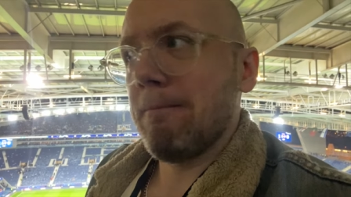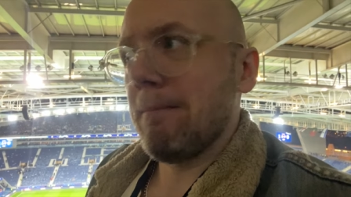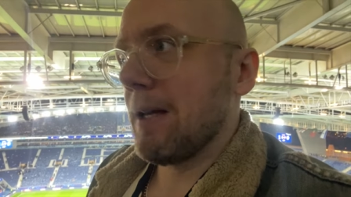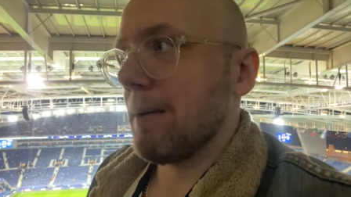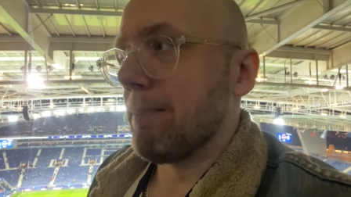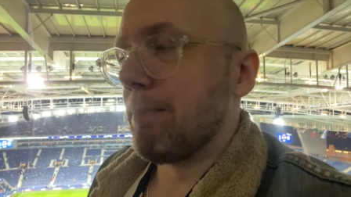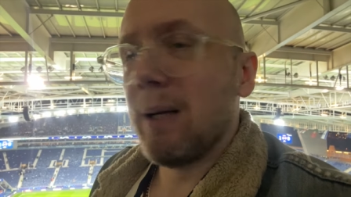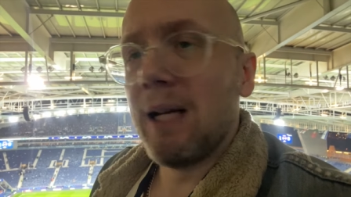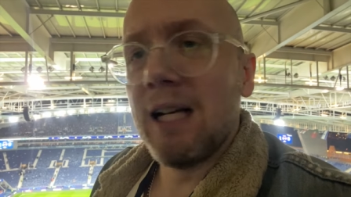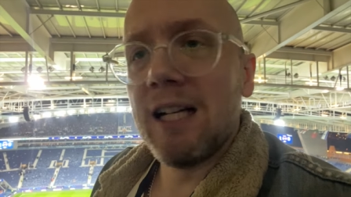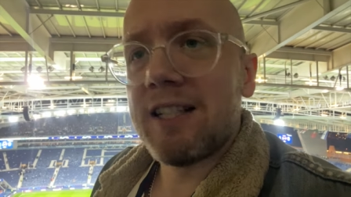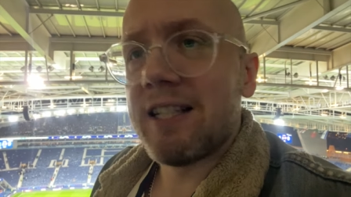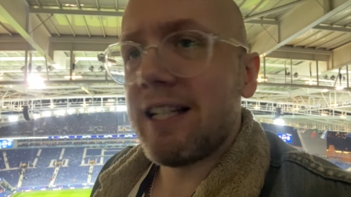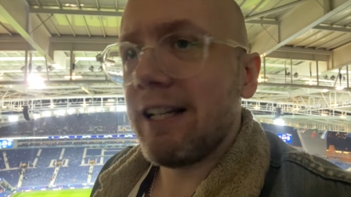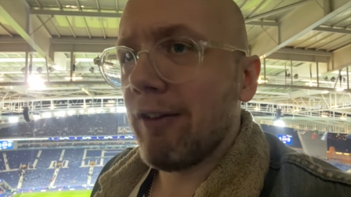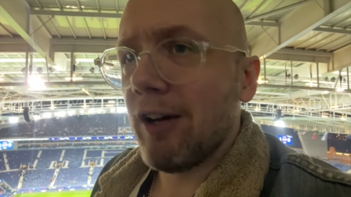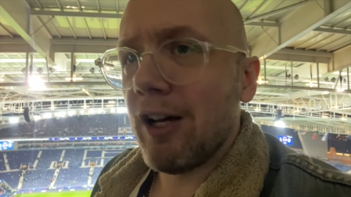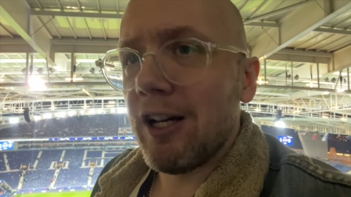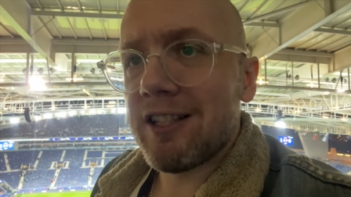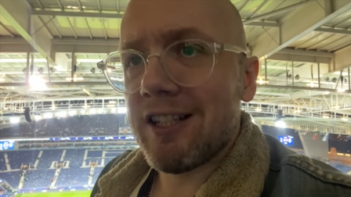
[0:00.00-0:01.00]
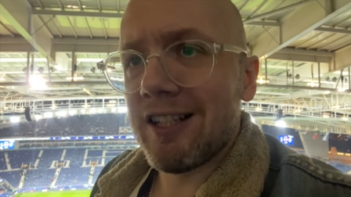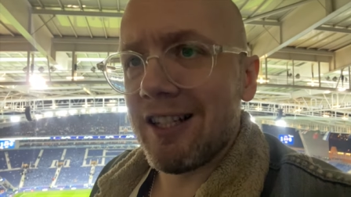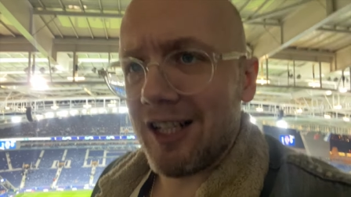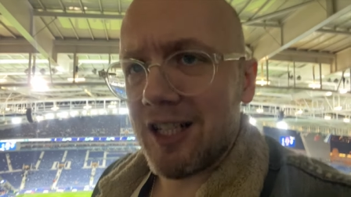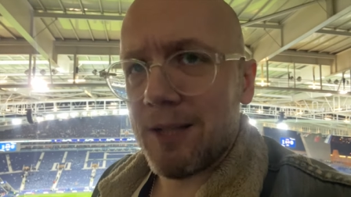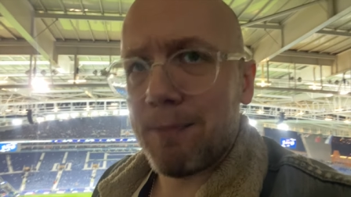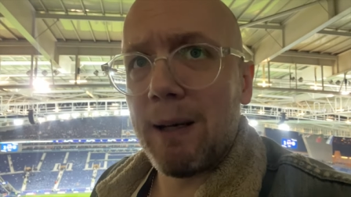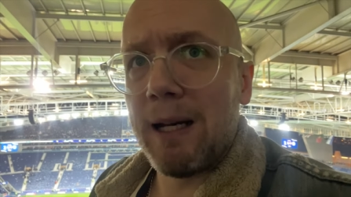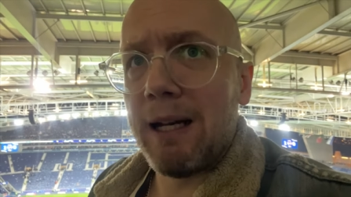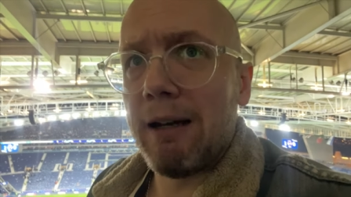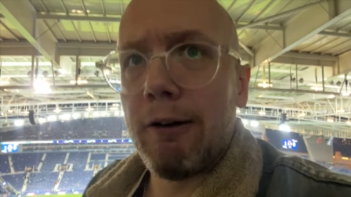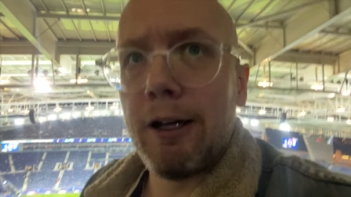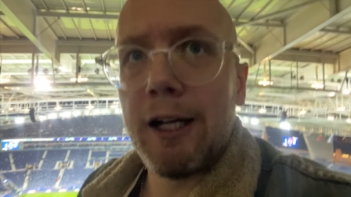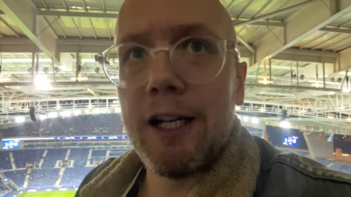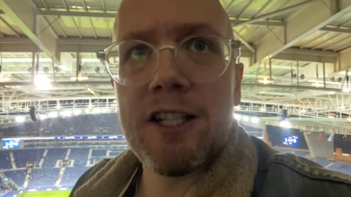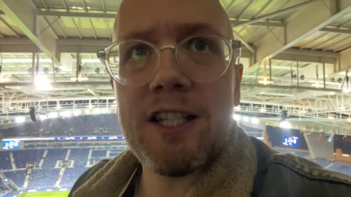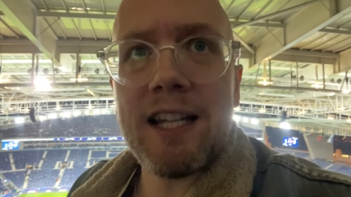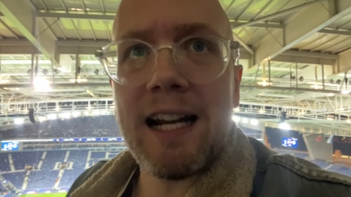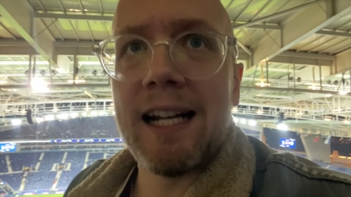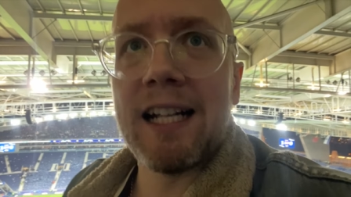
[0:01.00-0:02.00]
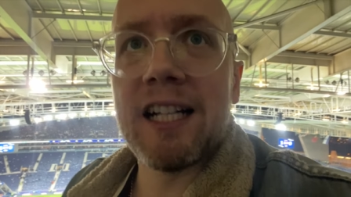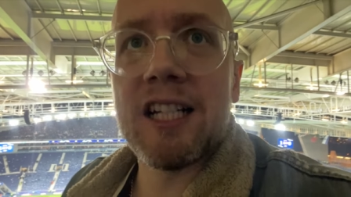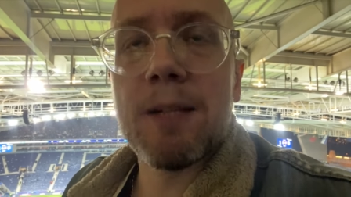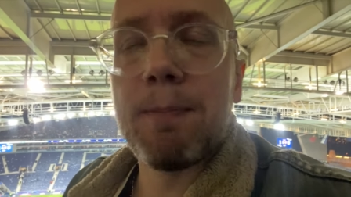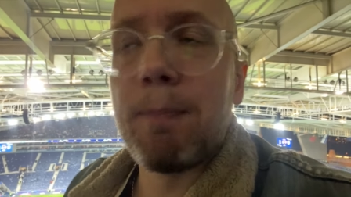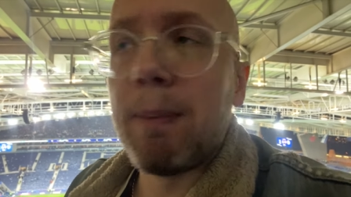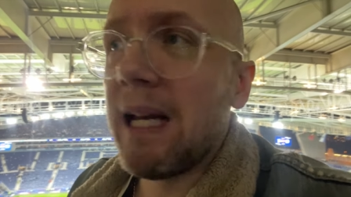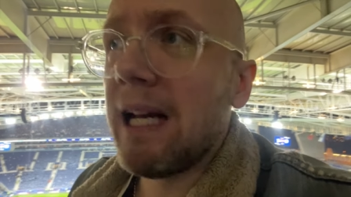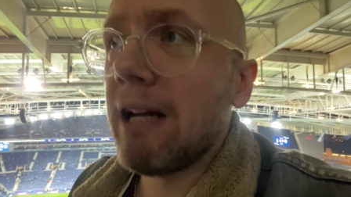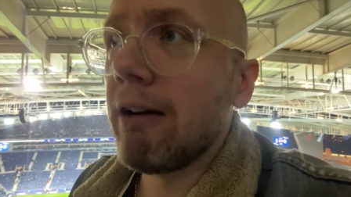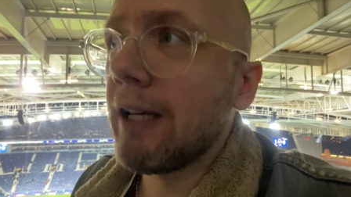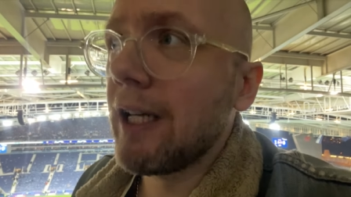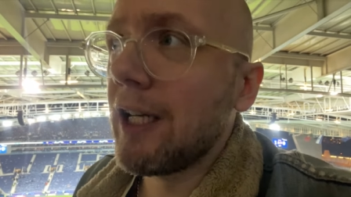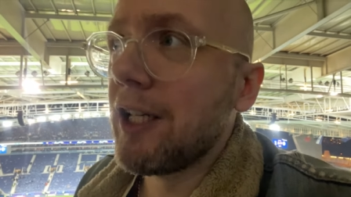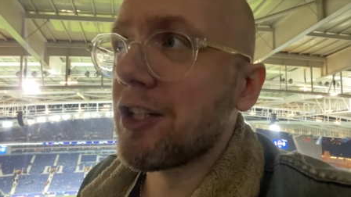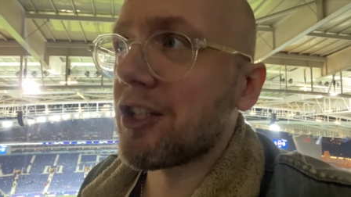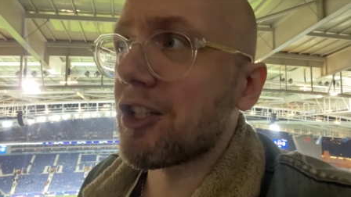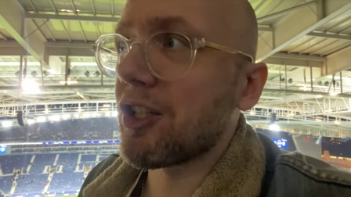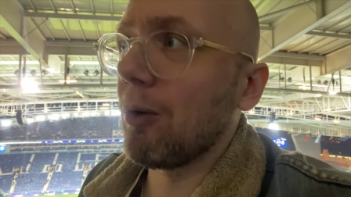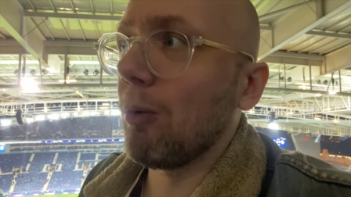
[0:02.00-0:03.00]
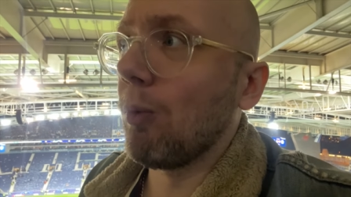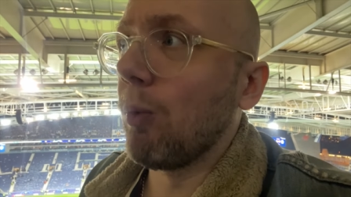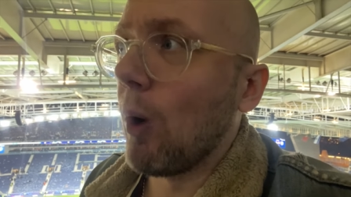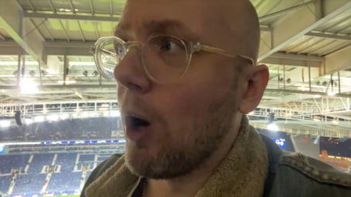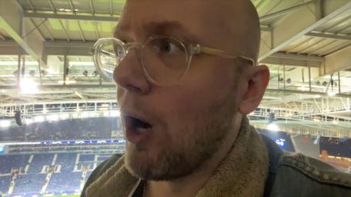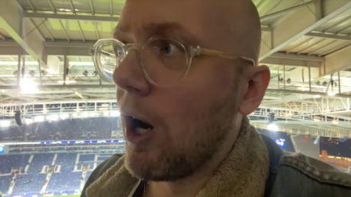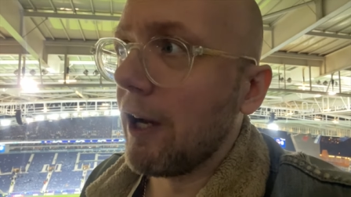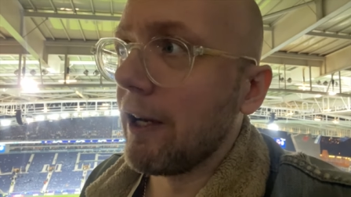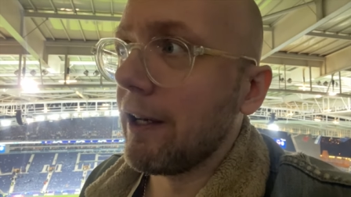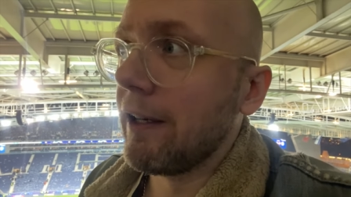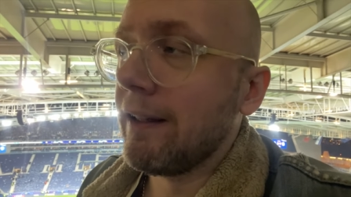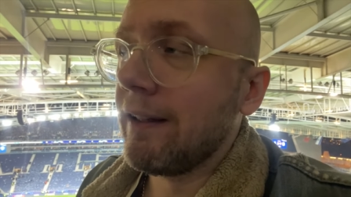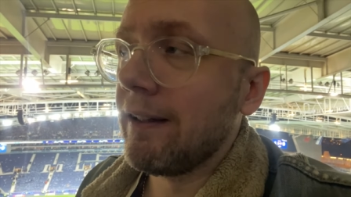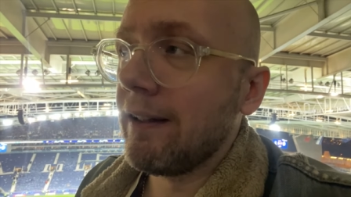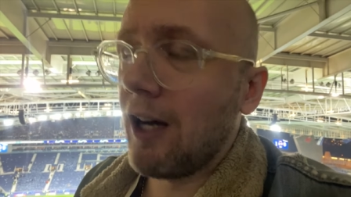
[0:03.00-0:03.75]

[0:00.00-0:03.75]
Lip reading: Ability versus experience, and experience won.